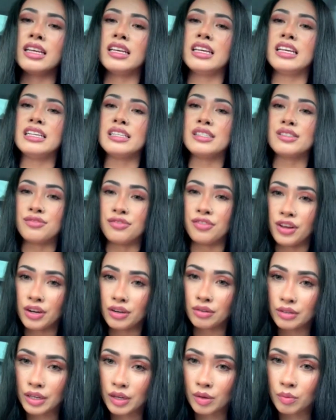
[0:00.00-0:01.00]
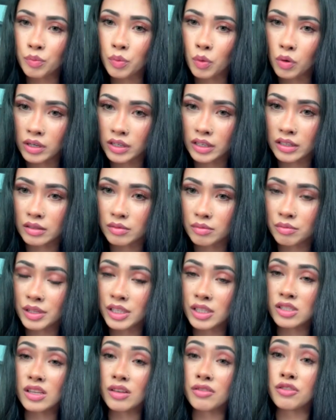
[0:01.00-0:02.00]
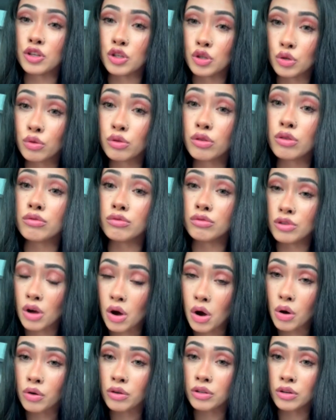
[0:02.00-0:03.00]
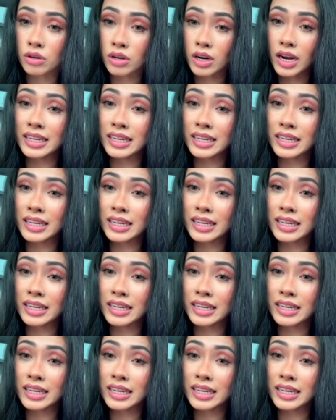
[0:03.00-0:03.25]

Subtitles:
is very important because if you don't know your